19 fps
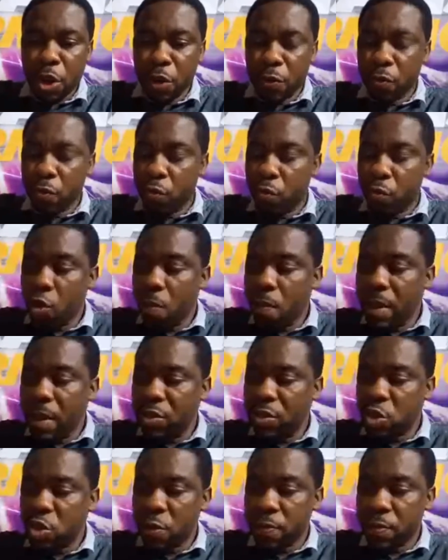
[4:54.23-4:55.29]
In
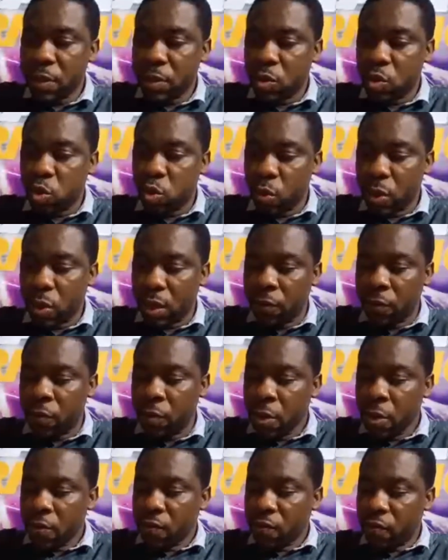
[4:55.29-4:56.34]
Romans chapter
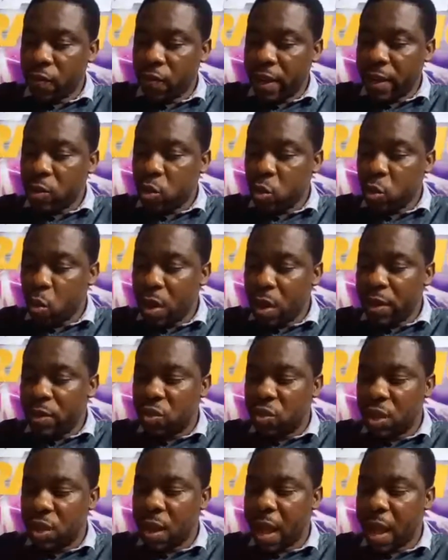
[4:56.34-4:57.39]
twelve, verse one, he
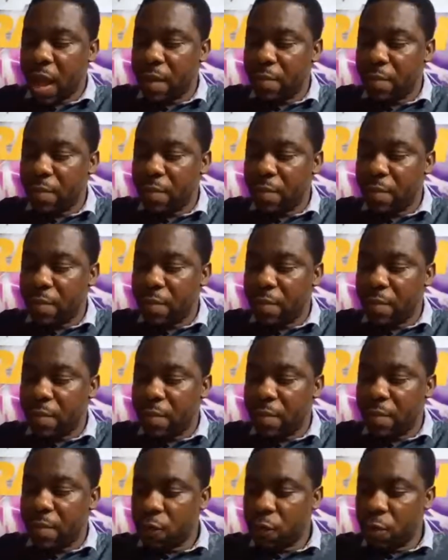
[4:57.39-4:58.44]
said, I beseech
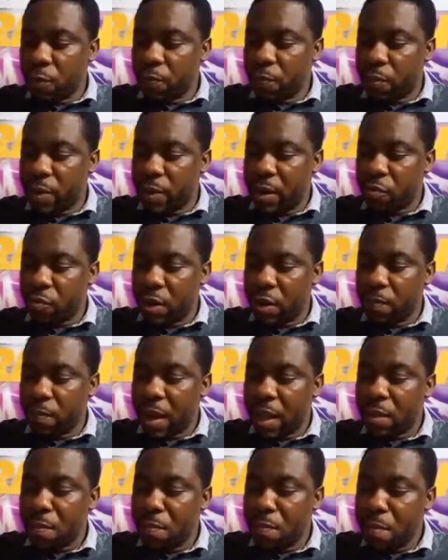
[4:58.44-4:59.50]
you therefore, brethren,
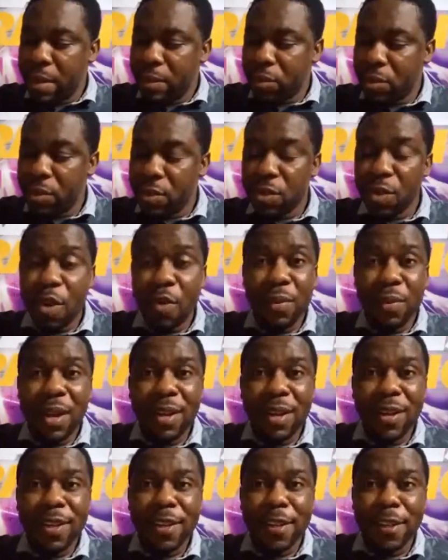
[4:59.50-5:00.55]
by the mercies of
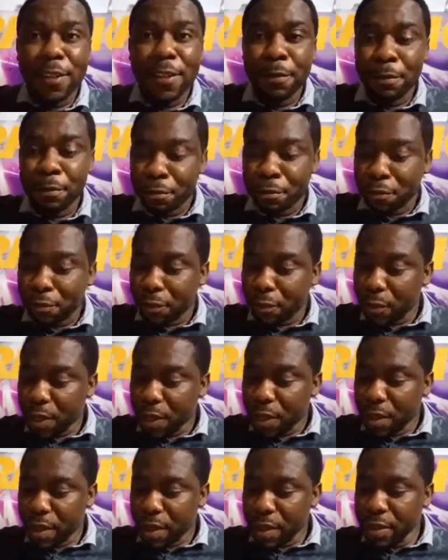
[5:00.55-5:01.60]
God.
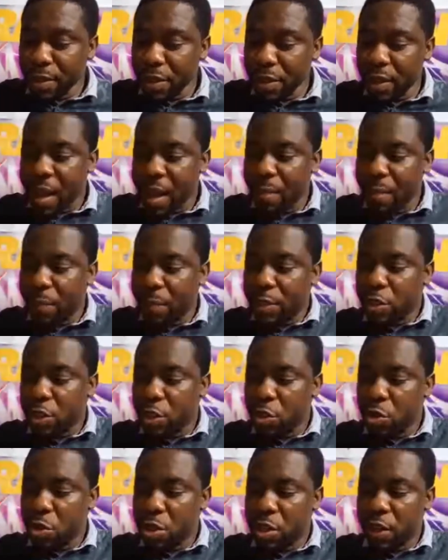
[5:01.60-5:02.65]
He said, I
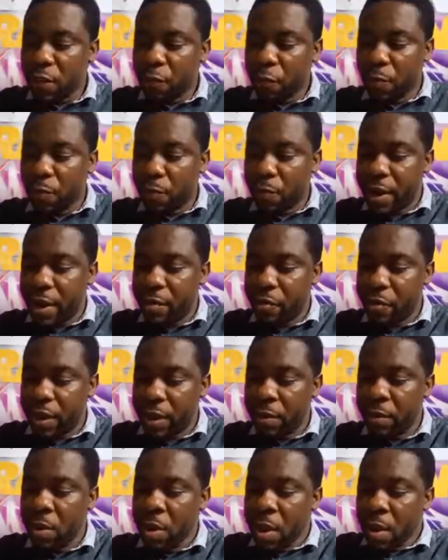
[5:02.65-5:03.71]
beseech you therefore,
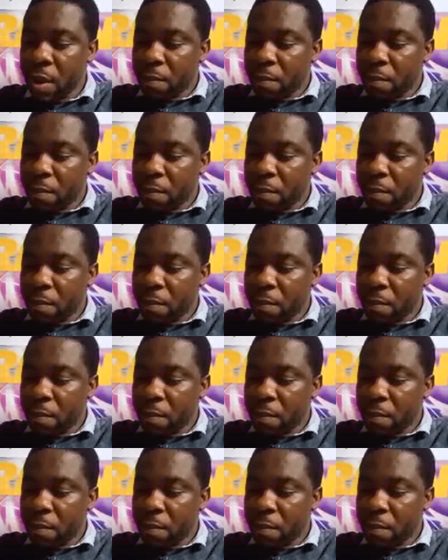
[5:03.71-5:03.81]
brethren,